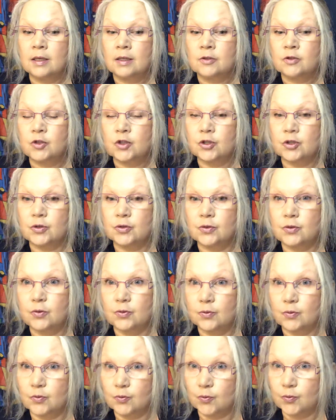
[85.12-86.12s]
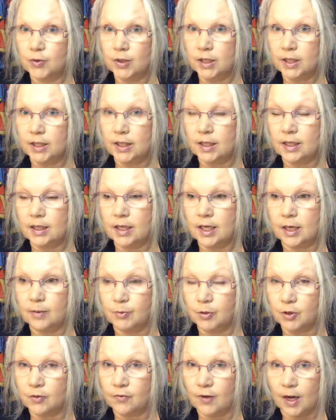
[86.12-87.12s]
to really keep
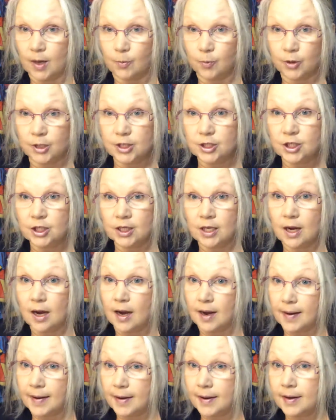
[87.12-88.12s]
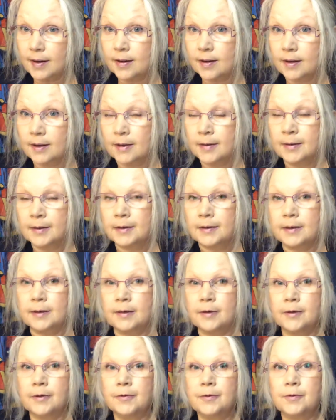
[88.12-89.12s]
your vibration high, you
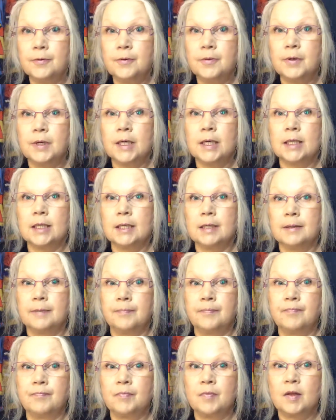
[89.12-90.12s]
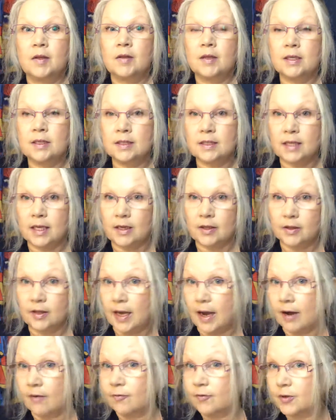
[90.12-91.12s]
know, um, things like
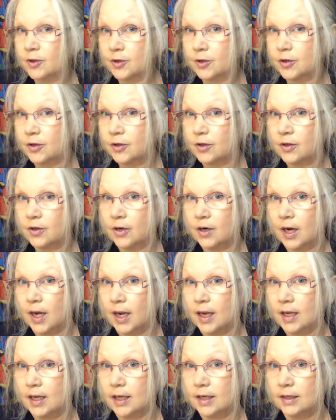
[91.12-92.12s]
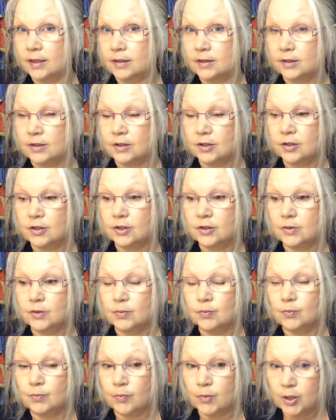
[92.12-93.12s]
laughter and
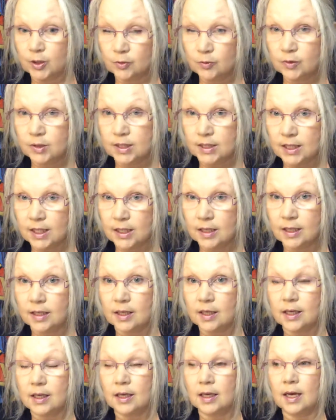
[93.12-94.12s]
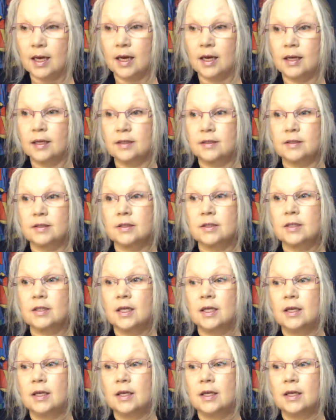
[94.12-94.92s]
music and